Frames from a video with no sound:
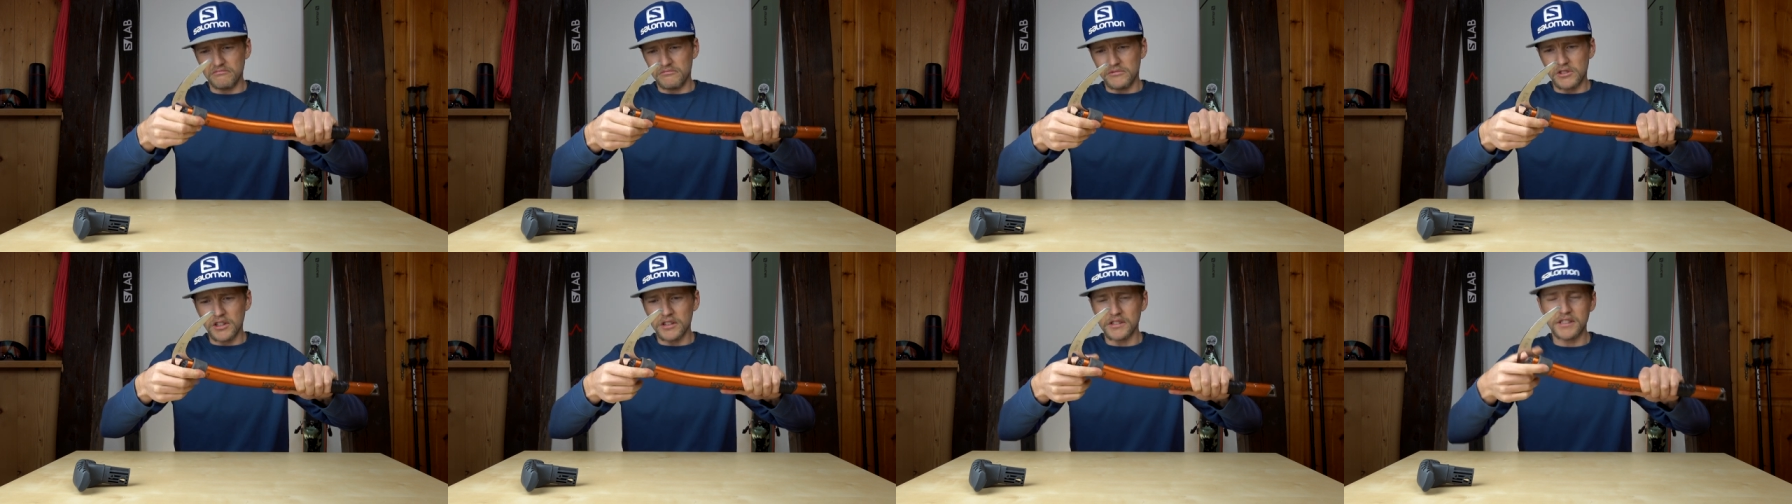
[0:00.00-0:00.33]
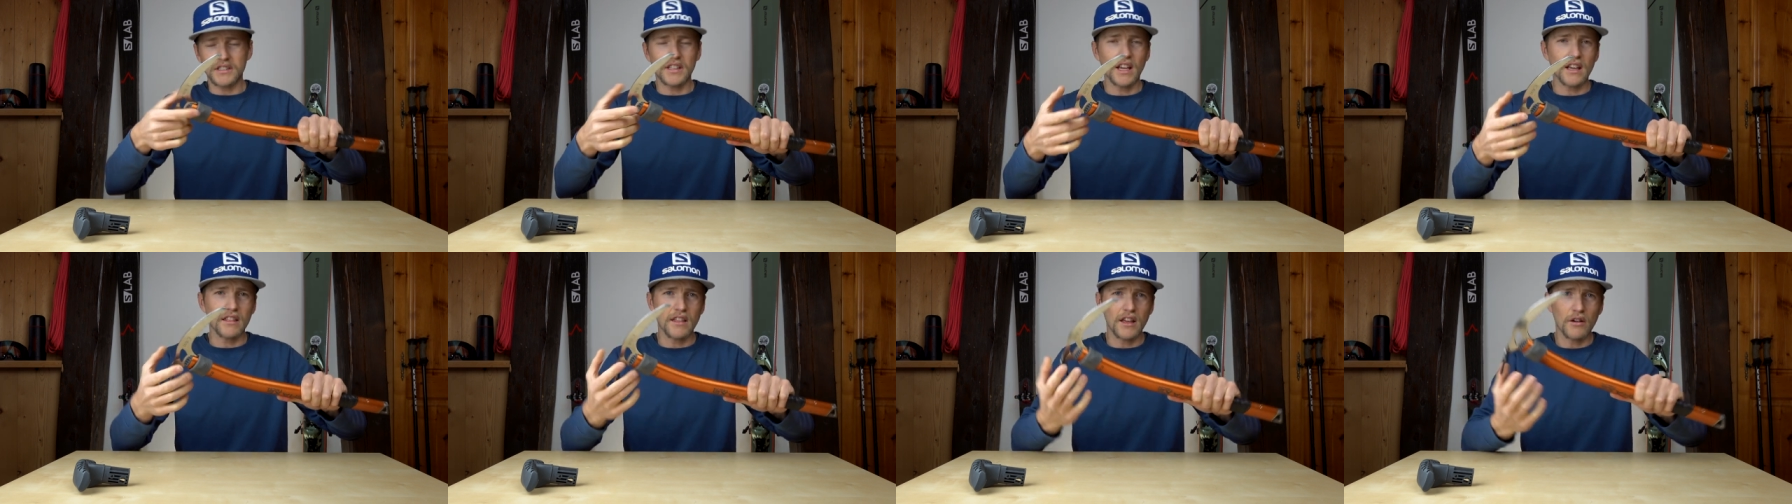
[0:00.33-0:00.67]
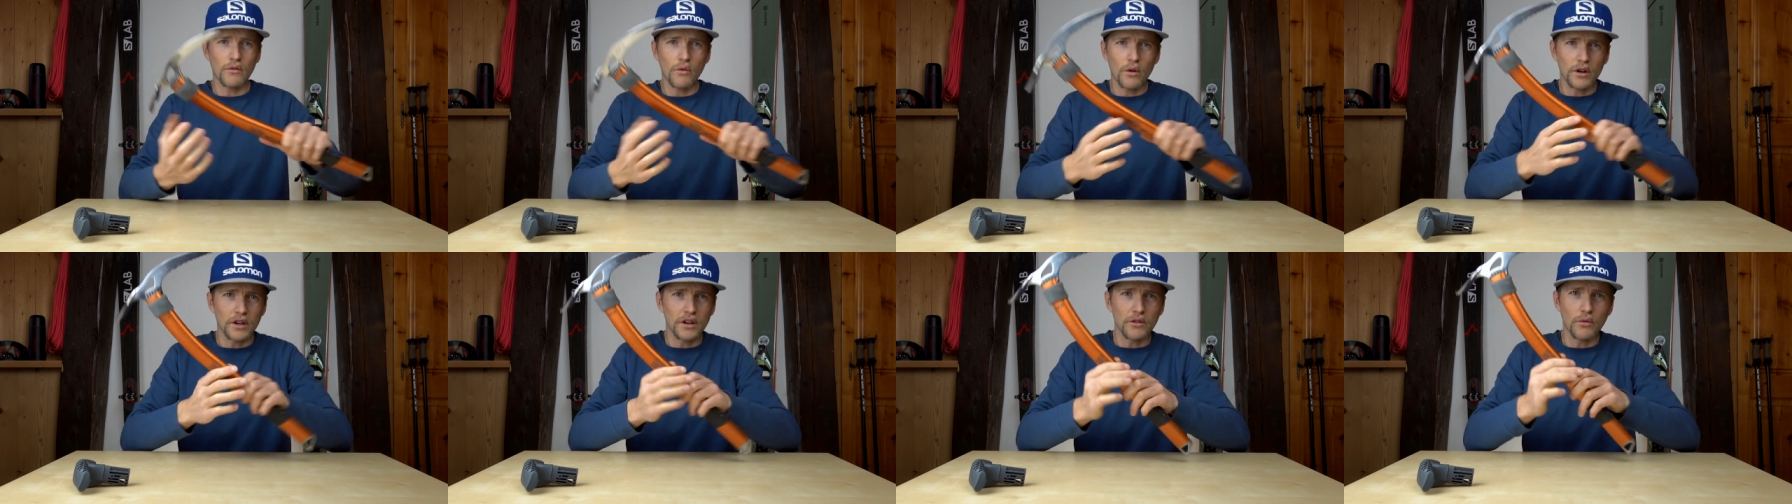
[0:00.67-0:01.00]
does stay there
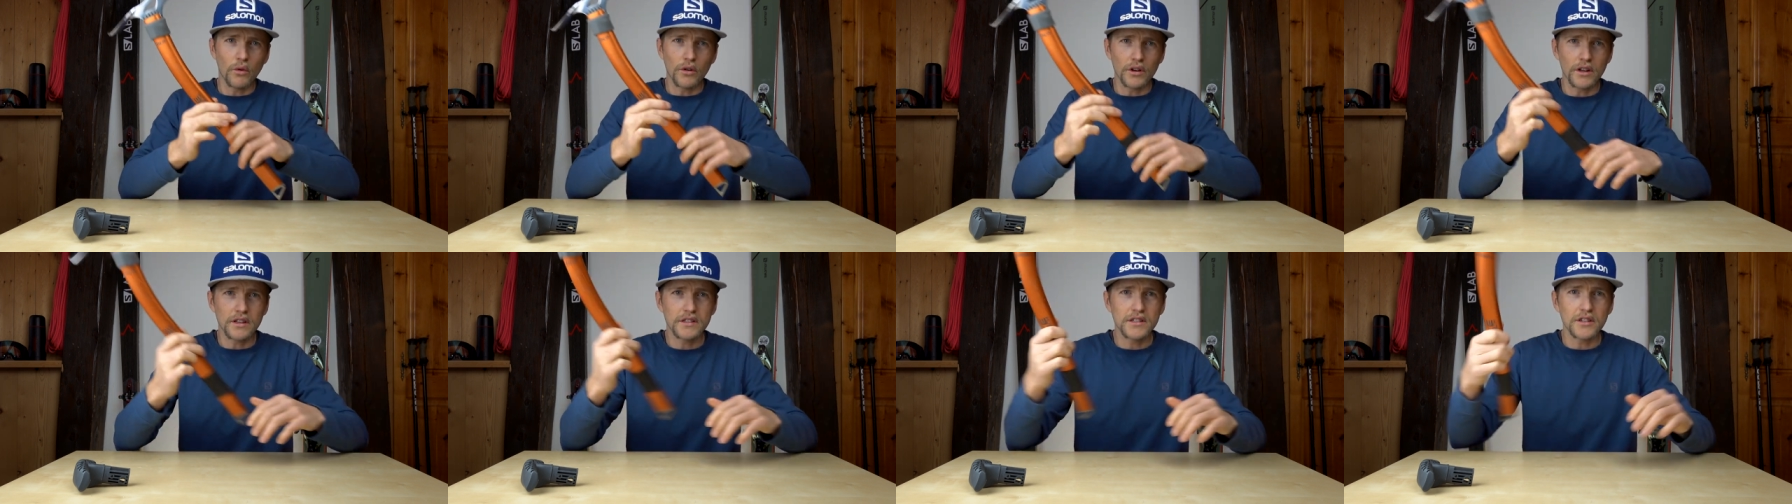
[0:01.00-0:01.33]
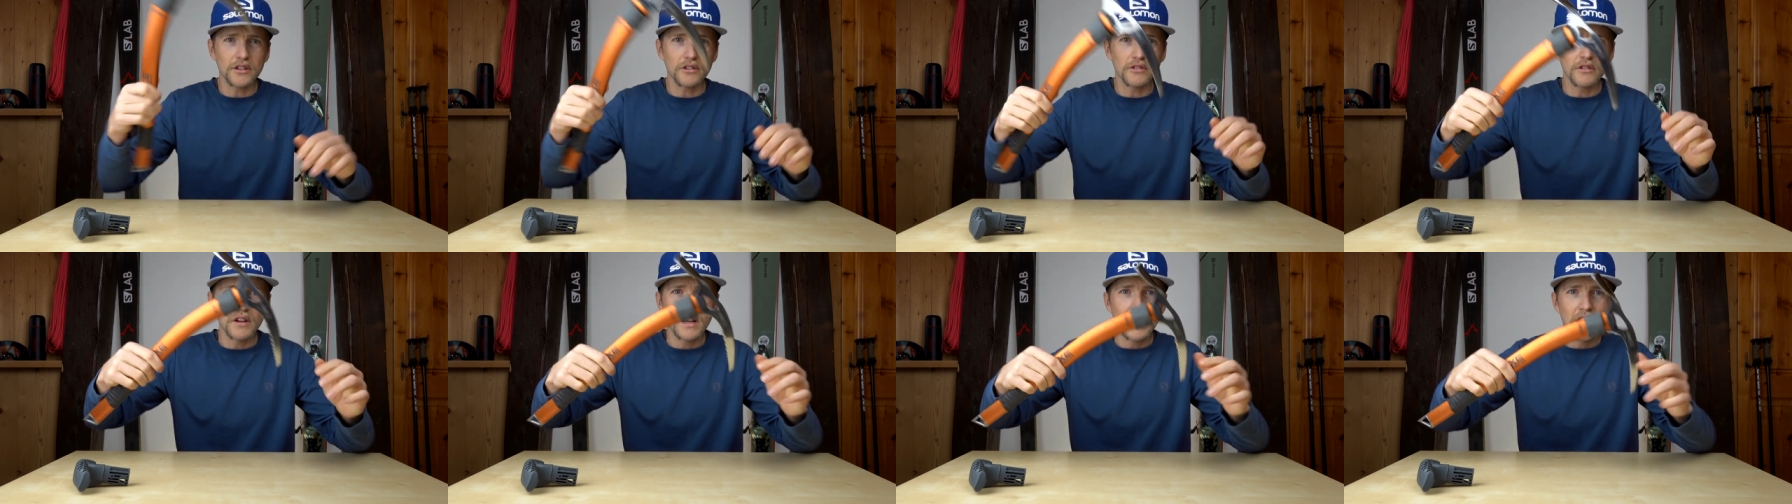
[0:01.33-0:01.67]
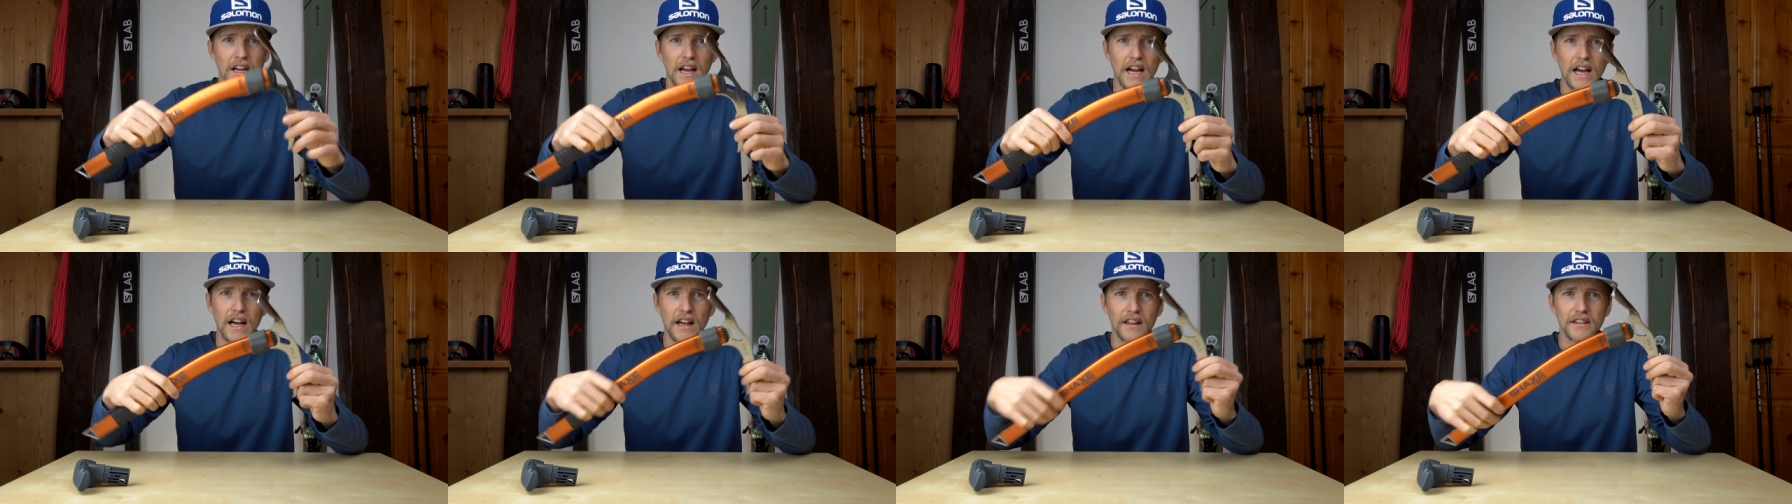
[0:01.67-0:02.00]
when you want it to
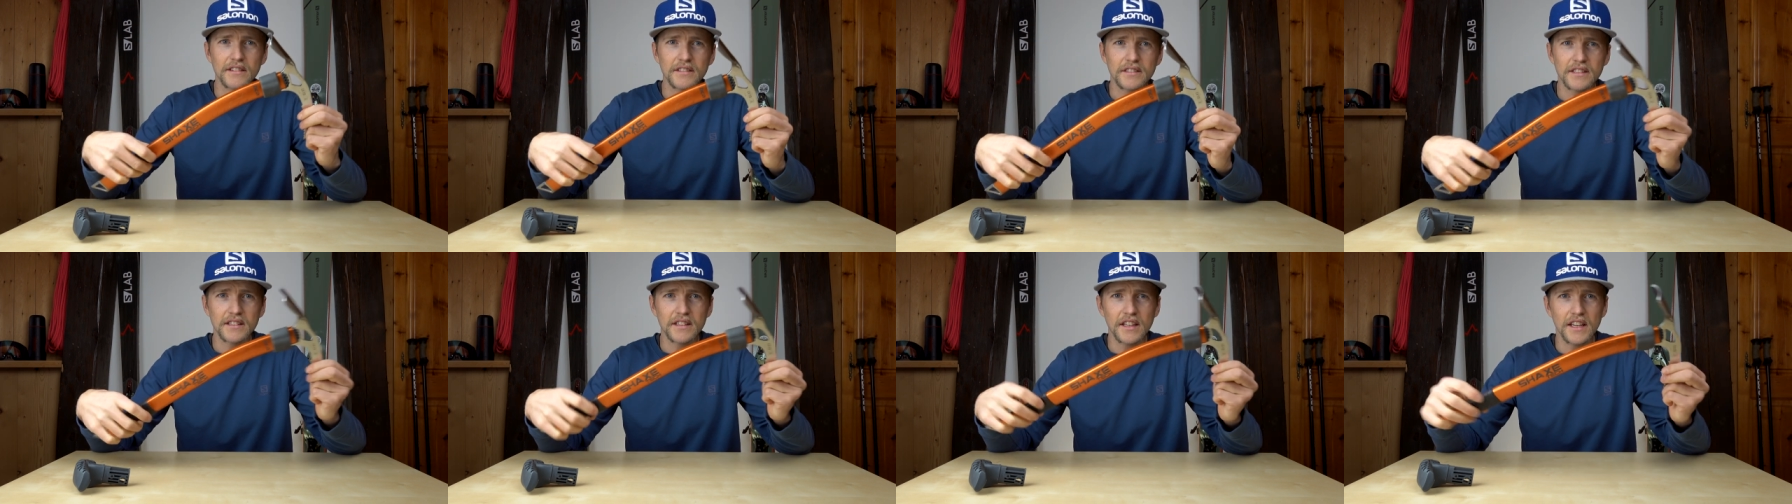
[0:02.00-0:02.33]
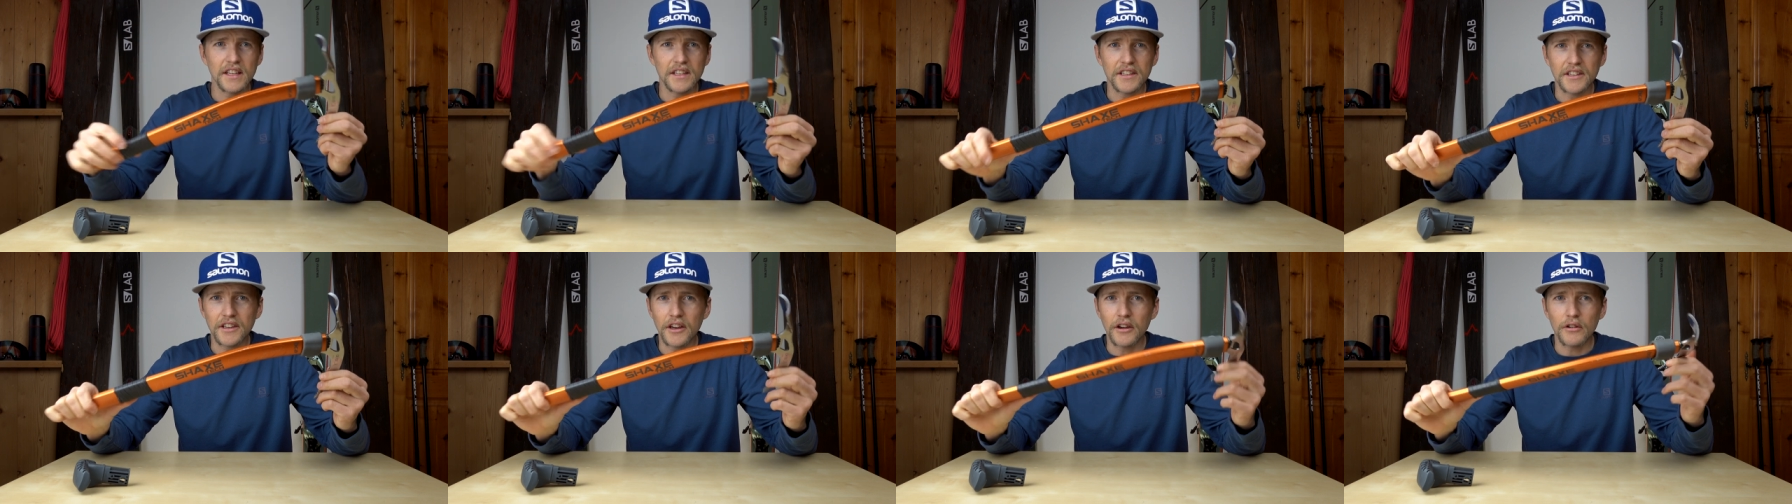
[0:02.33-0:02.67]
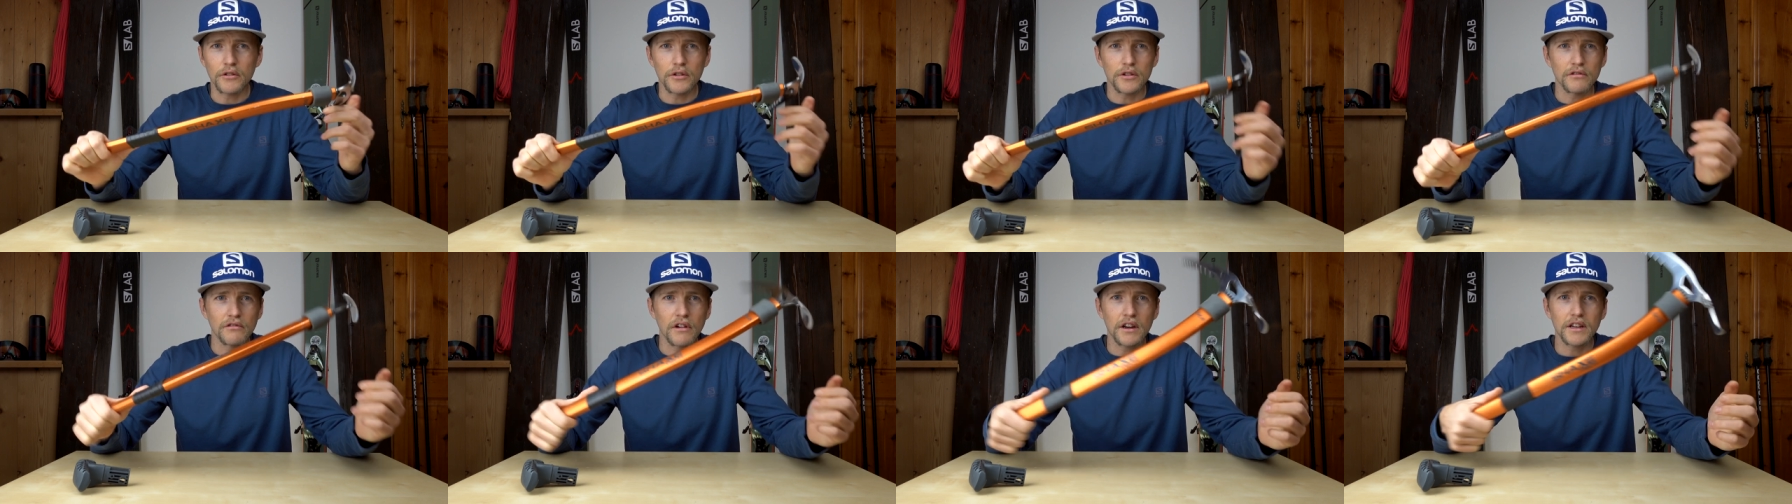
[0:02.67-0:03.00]
and there you go
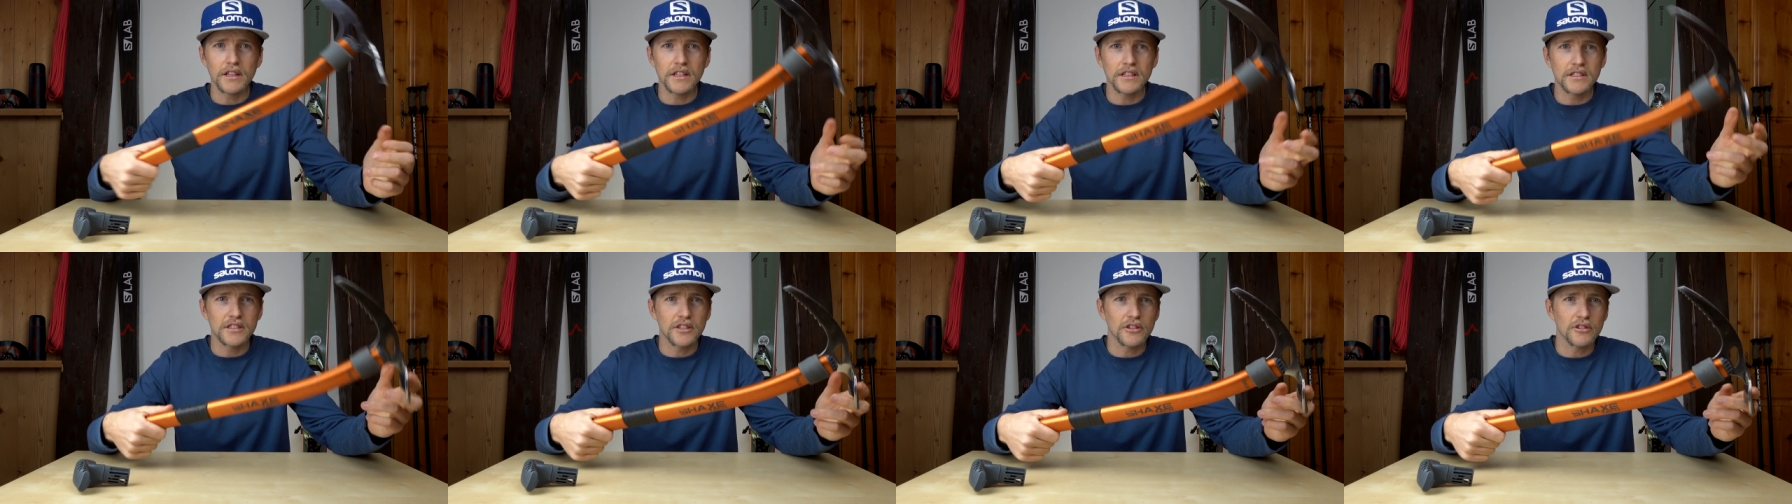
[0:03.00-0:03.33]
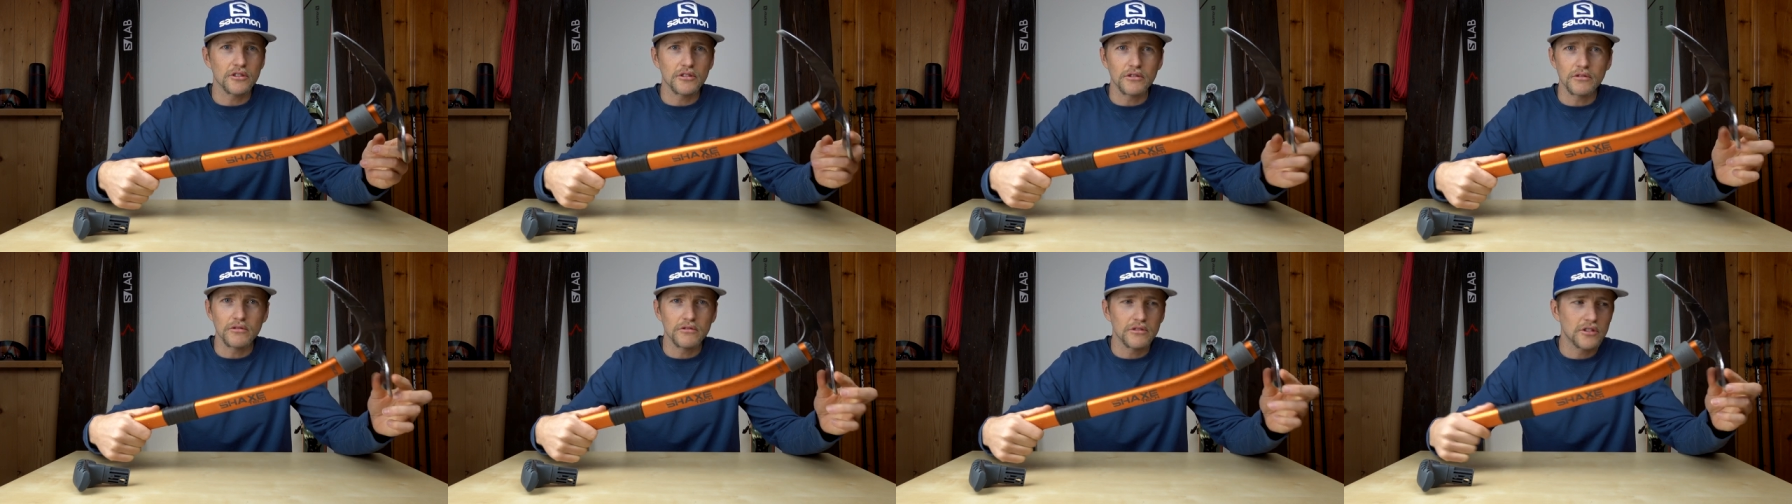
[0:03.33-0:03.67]
you're ready to